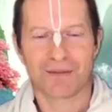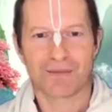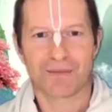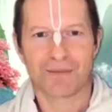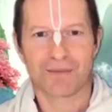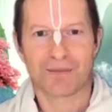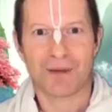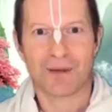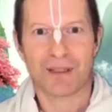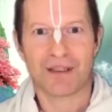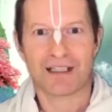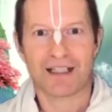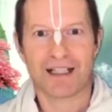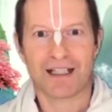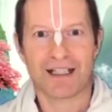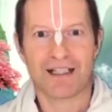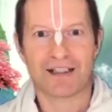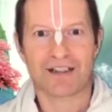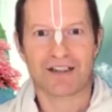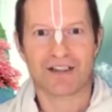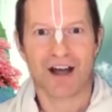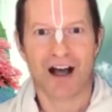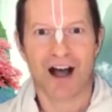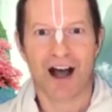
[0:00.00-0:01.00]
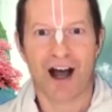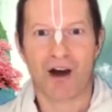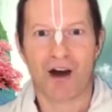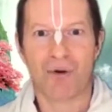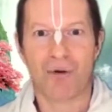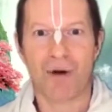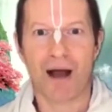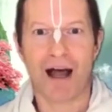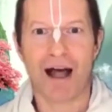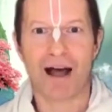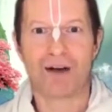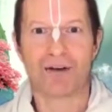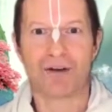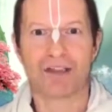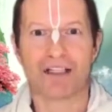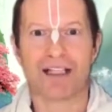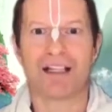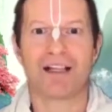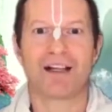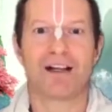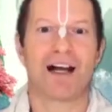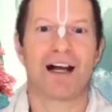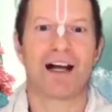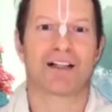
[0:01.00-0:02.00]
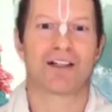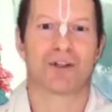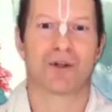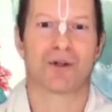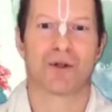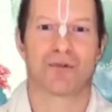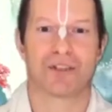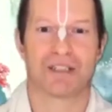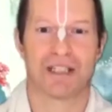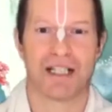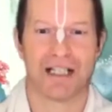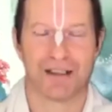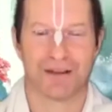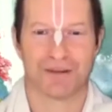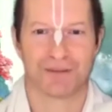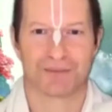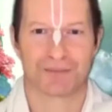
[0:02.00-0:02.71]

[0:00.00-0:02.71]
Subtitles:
buildings around Giriraj Govardhan.